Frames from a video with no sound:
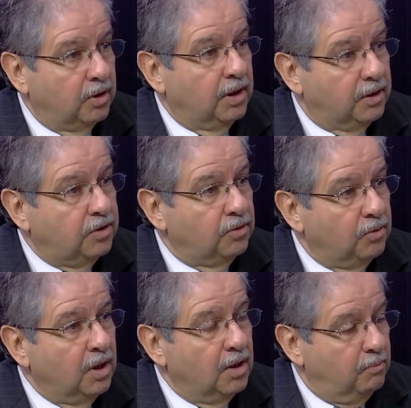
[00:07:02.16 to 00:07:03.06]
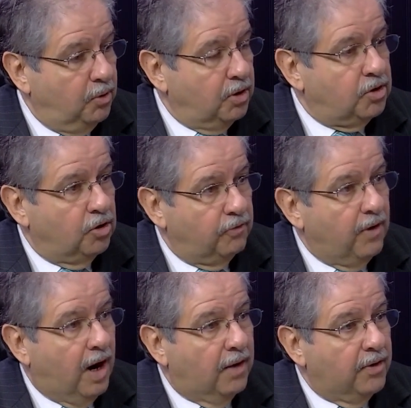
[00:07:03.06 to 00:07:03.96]
to put a turf
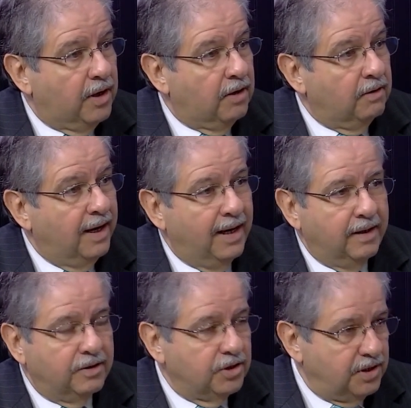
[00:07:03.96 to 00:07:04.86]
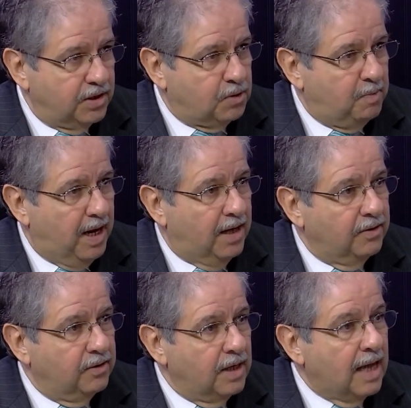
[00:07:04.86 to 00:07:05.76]
on there and just expand
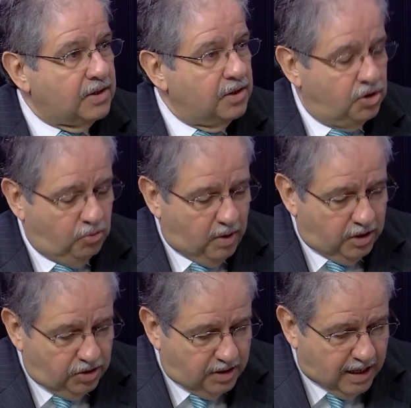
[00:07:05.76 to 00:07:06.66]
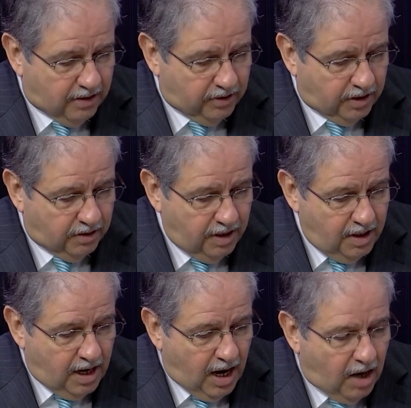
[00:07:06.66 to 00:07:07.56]
that situation down there.
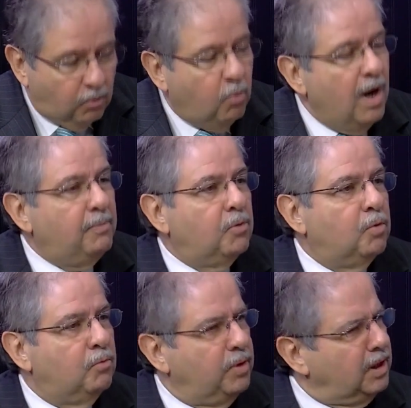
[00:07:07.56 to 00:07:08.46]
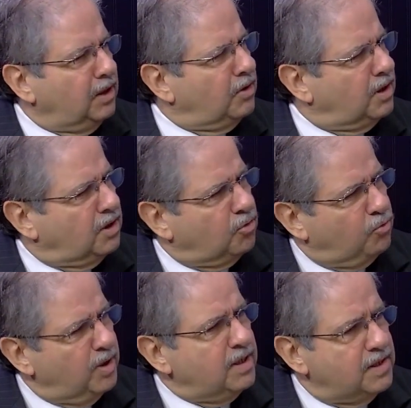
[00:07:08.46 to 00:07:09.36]
On Weber, we're really looking to
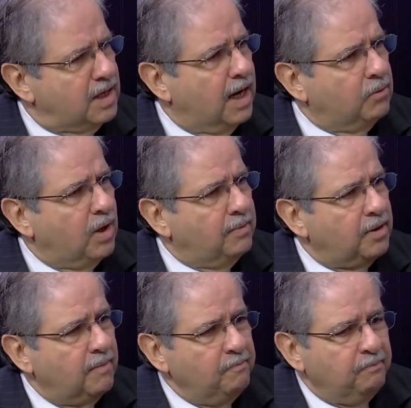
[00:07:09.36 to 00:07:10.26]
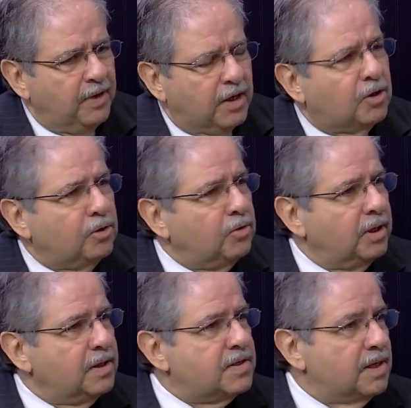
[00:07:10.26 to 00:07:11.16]
redesign Weber,
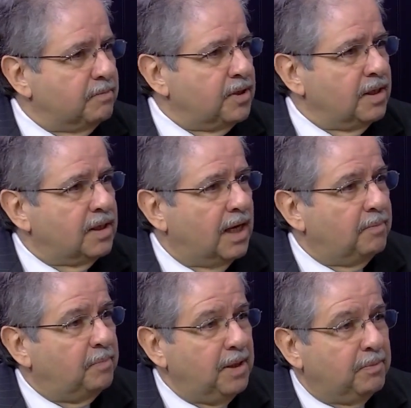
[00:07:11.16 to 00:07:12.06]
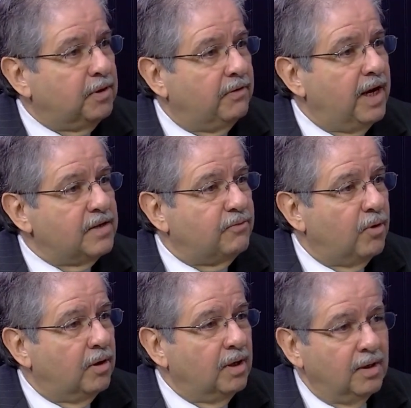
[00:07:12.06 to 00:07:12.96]
including something that people have asked
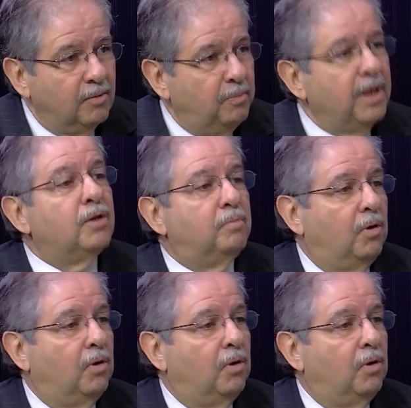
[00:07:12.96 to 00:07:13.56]
for, pickleball.